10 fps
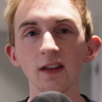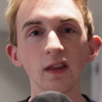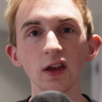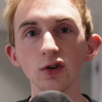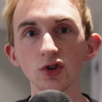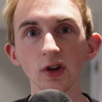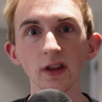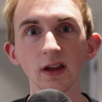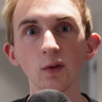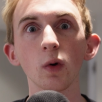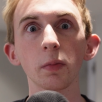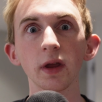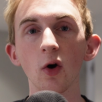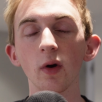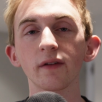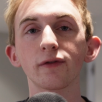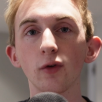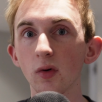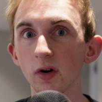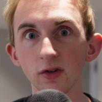they usually will be going
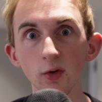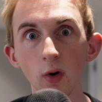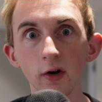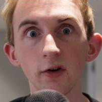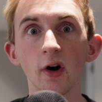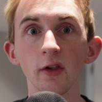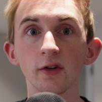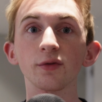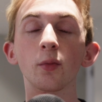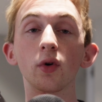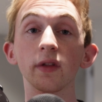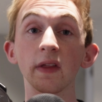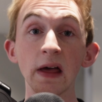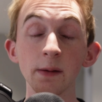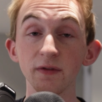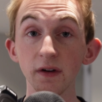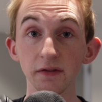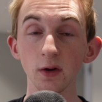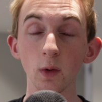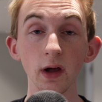for $200 more than the
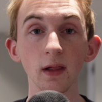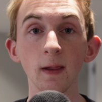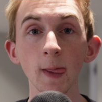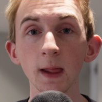M50 will.